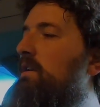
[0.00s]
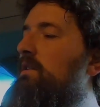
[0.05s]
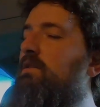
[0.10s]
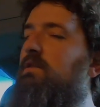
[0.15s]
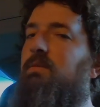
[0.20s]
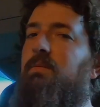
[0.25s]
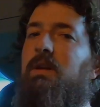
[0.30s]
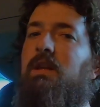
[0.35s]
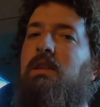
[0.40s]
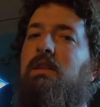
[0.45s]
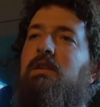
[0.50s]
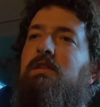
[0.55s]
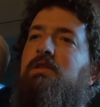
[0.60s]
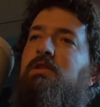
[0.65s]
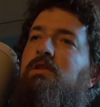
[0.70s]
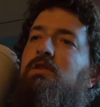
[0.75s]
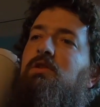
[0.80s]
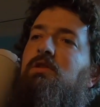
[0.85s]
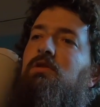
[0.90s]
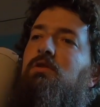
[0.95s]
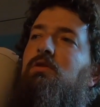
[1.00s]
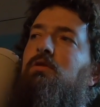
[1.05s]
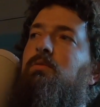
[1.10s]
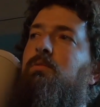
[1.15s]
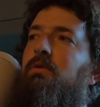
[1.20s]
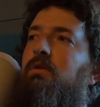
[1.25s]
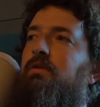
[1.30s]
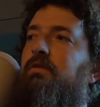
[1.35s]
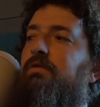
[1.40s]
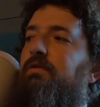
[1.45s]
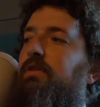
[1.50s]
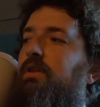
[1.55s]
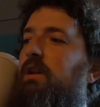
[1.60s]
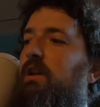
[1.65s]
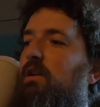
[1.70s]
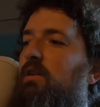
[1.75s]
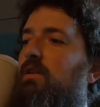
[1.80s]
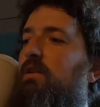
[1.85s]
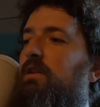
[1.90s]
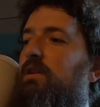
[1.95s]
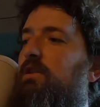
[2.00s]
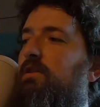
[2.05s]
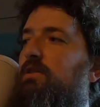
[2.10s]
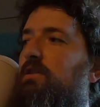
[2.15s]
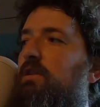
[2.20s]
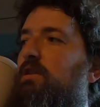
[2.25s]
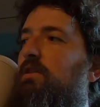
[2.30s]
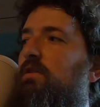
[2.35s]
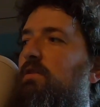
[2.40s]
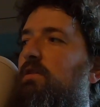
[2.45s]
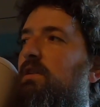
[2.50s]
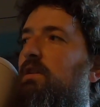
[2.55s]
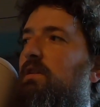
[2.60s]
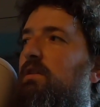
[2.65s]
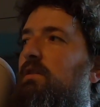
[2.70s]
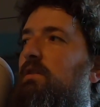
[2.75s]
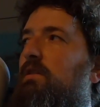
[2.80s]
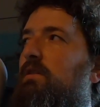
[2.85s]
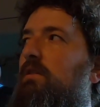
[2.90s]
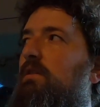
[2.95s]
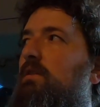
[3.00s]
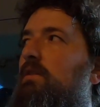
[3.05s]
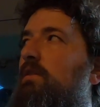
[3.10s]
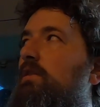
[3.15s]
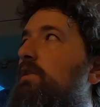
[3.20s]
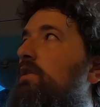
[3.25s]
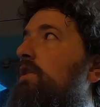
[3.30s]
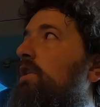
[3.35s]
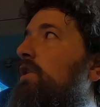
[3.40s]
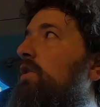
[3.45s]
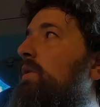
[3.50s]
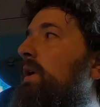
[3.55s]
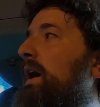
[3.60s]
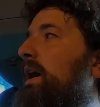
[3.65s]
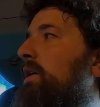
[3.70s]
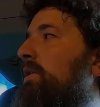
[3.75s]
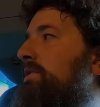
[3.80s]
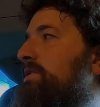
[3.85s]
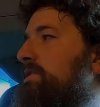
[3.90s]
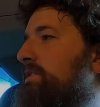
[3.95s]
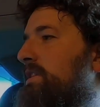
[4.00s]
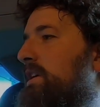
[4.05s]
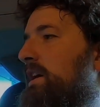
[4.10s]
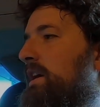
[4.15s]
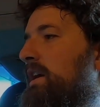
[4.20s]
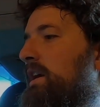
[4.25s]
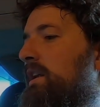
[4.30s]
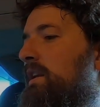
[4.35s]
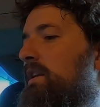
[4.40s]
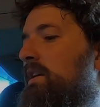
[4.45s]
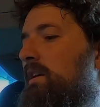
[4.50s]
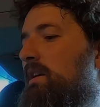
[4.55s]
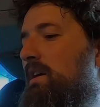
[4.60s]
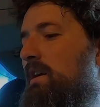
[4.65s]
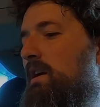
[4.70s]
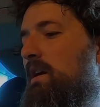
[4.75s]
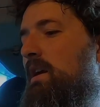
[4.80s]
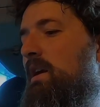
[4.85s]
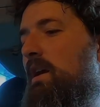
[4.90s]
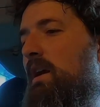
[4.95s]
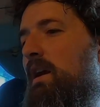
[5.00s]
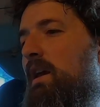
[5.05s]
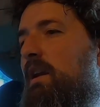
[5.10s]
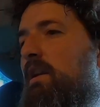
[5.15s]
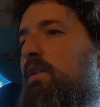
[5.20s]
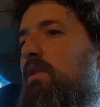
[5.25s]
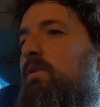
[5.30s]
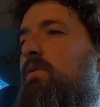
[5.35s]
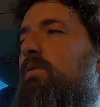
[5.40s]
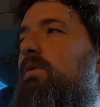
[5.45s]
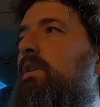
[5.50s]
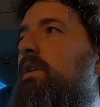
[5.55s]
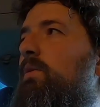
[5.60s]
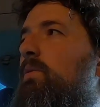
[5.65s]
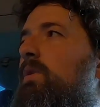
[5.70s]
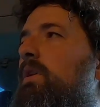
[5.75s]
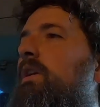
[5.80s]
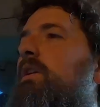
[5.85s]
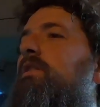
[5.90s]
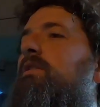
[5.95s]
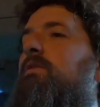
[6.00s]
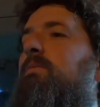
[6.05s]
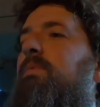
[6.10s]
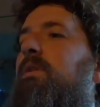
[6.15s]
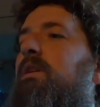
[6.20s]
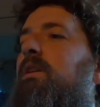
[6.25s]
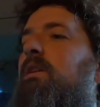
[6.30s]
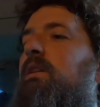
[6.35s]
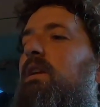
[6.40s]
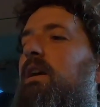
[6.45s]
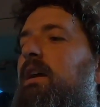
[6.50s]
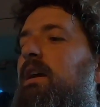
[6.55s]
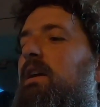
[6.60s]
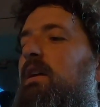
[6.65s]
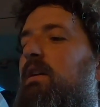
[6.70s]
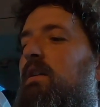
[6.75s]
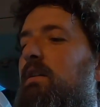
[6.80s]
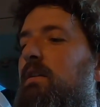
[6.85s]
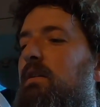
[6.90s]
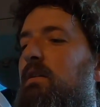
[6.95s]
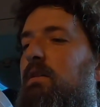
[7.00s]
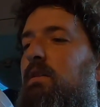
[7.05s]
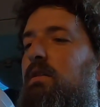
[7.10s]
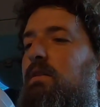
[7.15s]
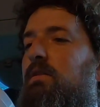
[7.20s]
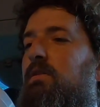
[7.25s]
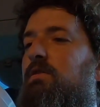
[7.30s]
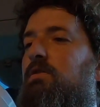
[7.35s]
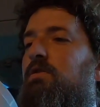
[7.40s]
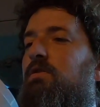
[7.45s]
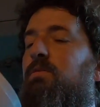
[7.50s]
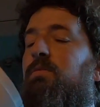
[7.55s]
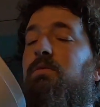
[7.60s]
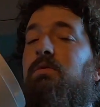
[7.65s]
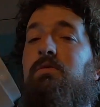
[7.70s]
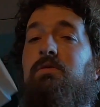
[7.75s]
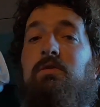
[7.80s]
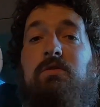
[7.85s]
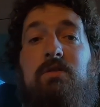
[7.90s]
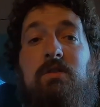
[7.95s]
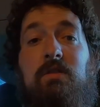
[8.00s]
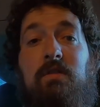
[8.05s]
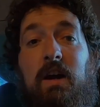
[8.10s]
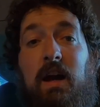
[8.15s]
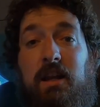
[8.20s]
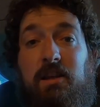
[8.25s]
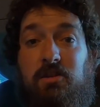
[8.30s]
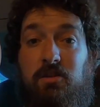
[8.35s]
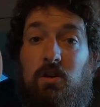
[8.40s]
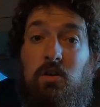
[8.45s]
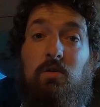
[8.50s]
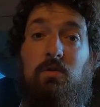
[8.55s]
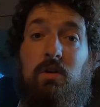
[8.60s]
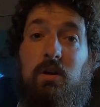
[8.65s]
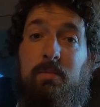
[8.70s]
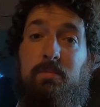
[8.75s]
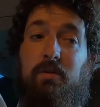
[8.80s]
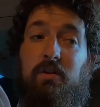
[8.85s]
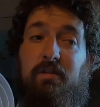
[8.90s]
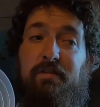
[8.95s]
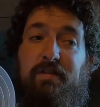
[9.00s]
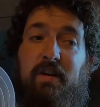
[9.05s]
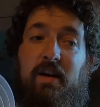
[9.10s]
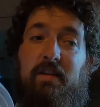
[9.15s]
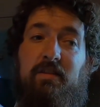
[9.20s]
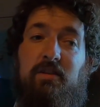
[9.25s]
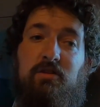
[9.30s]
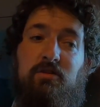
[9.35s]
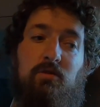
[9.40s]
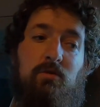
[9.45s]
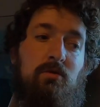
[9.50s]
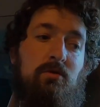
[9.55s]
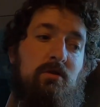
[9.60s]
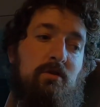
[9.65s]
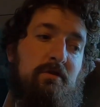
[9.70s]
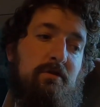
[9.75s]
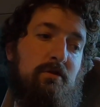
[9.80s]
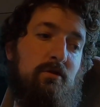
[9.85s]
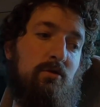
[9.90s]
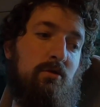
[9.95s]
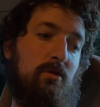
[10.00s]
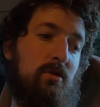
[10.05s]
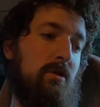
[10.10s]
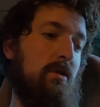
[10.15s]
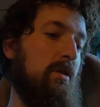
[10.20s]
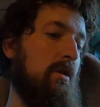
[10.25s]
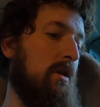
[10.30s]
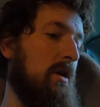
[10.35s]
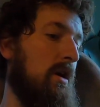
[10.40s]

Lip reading: to make this tube for the air conditioning unit go outside, and I don't really want it to be like super intrusive. I don't want to put a 5-inch hole in the floor